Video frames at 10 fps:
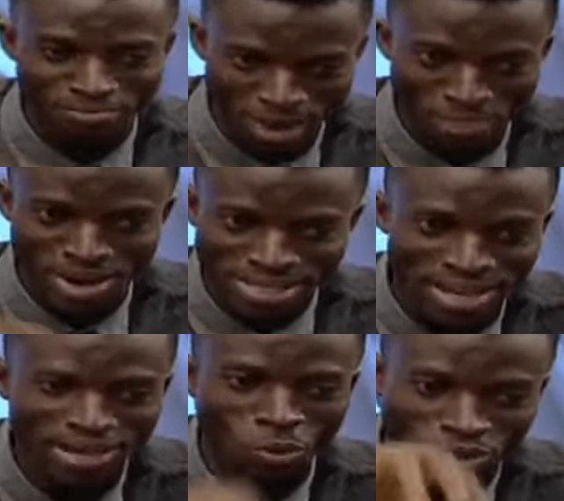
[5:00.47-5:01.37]
the
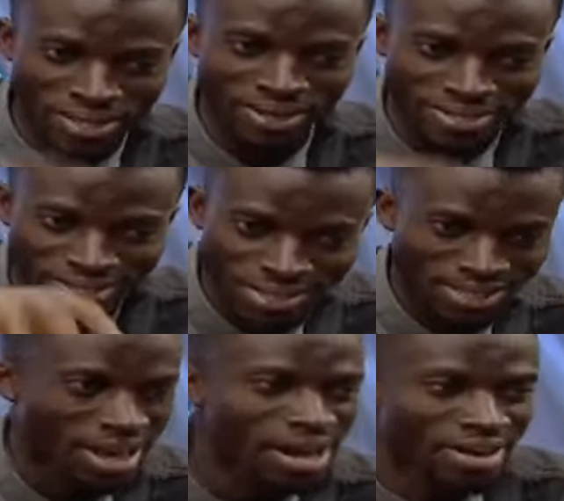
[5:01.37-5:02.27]
president will still
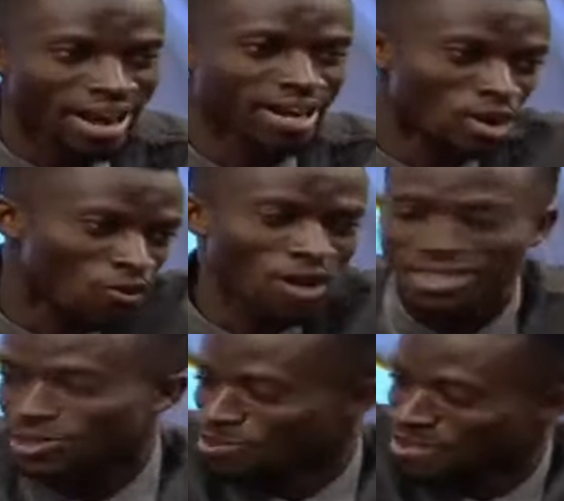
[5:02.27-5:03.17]
insist that
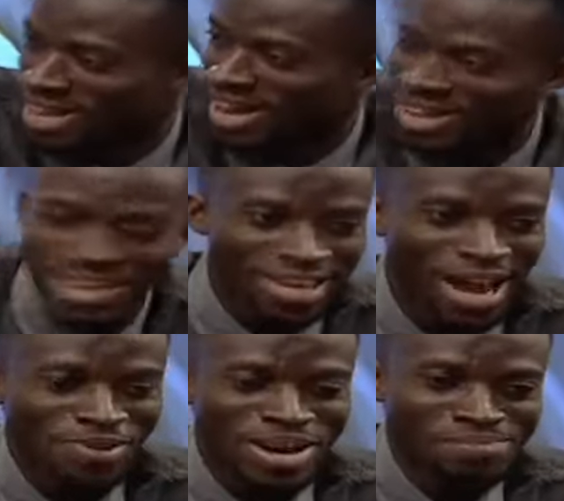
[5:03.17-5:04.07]
Kenoforata should be there.
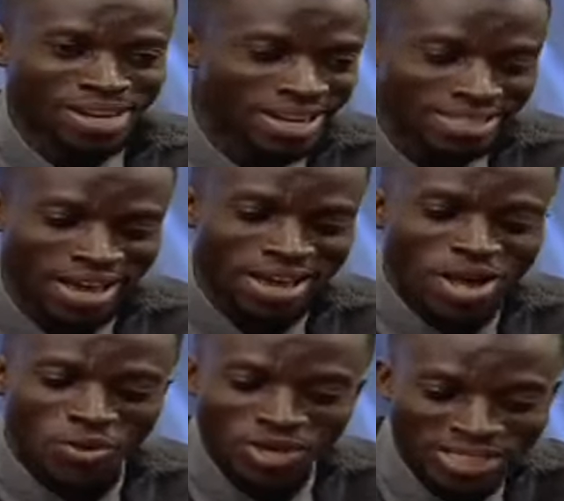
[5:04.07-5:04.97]
Now no make us say
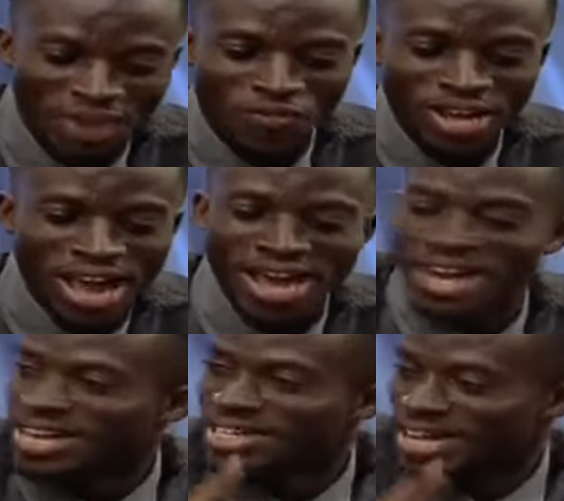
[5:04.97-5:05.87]
Rishaf we are
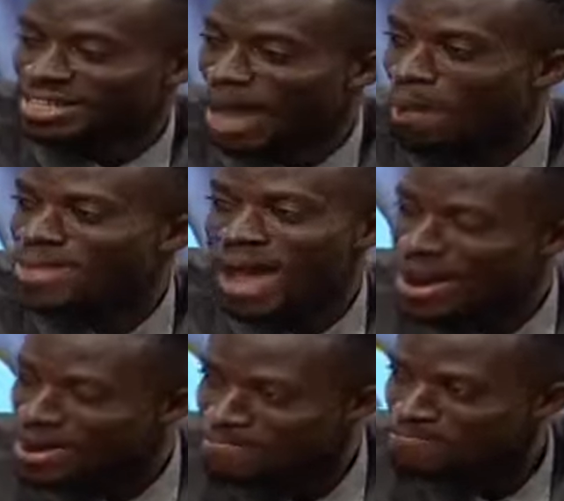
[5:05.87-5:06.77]

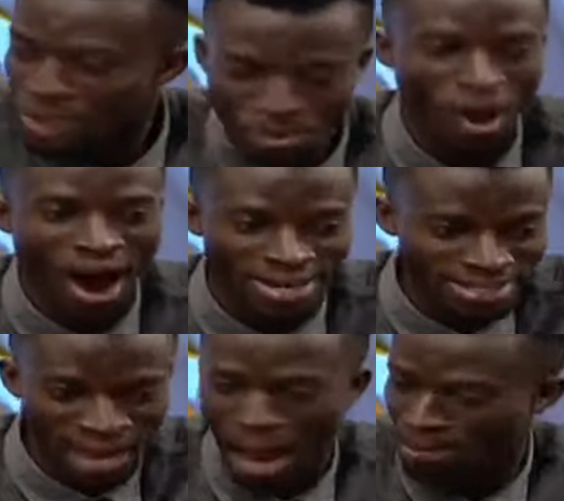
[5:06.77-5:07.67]
nim. Well, at the
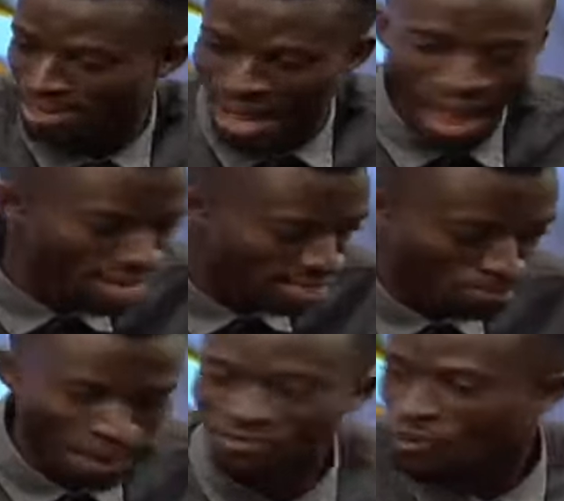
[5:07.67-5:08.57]
time, yeah, at the
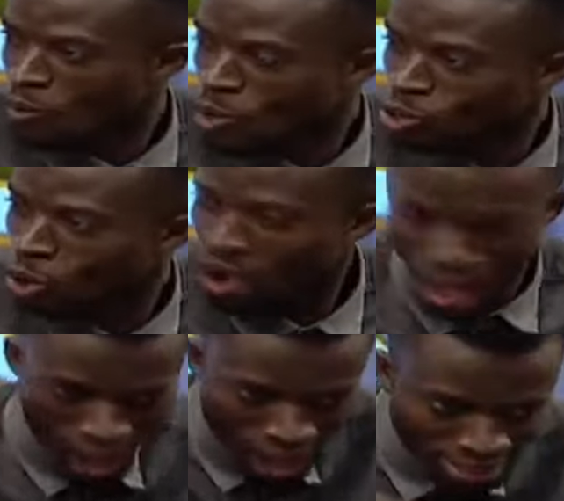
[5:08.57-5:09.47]
platform we so
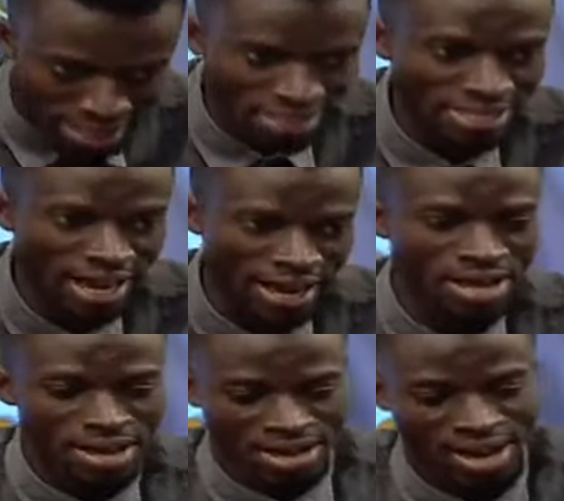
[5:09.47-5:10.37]
asking say,
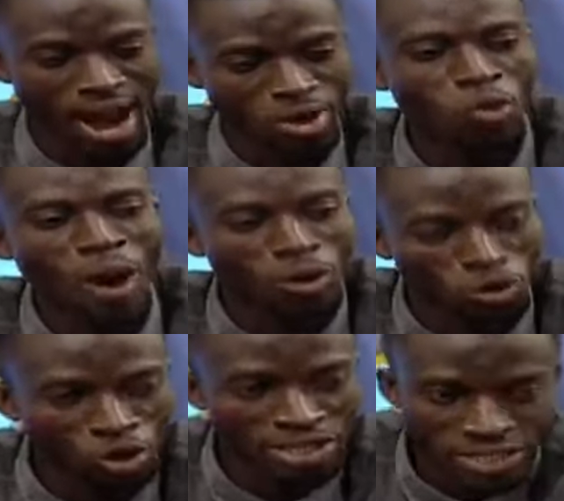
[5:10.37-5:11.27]
can no kwa
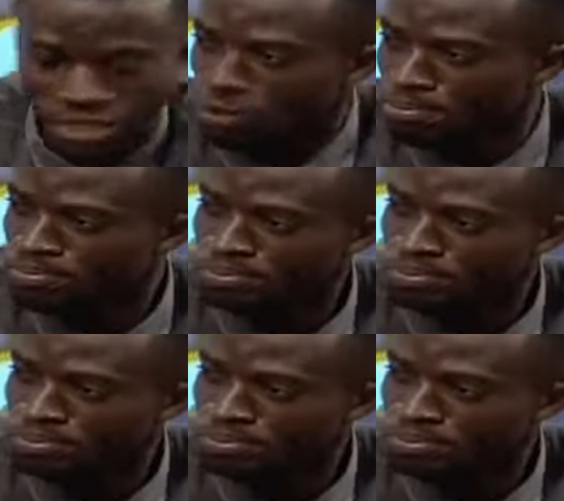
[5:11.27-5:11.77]
koto di chinum.